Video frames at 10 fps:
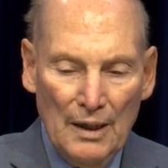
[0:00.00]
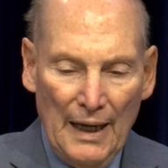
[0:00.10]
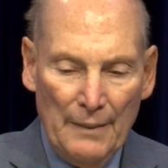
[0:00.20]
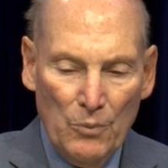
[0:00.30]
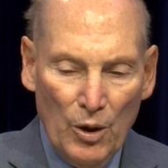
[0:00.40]

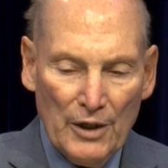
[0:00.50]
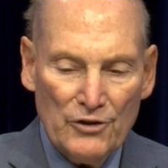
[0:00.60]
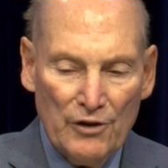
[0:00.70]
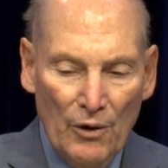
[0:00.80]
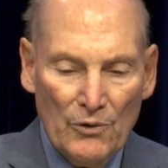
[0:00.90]
a
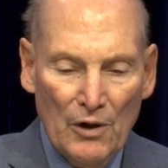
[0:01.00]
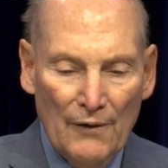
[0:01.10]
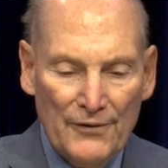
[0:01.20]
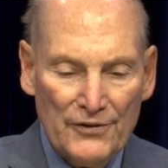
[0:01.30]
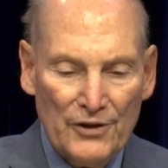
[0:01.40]
mortgage loan
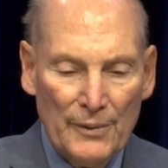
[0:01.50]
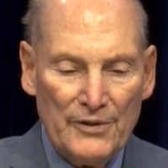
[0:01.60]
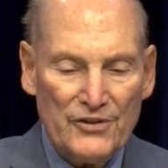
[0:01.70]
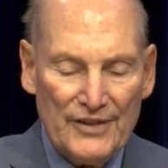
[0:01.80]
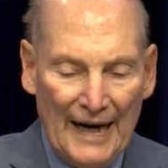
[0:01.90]
officer at
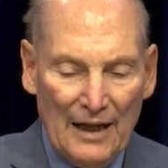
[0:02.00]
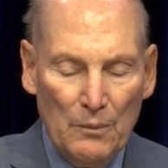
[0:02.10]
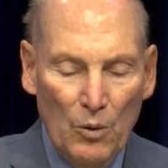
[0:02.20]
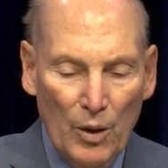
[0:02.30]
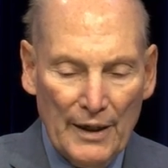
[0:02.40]
Style
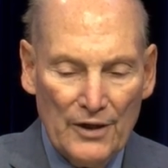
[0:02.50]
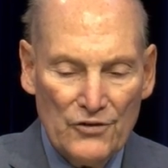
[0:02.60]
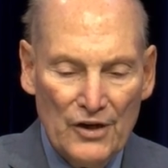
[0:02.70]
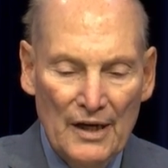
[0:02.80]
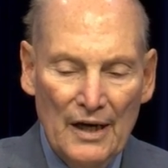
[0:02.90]
Mortgage,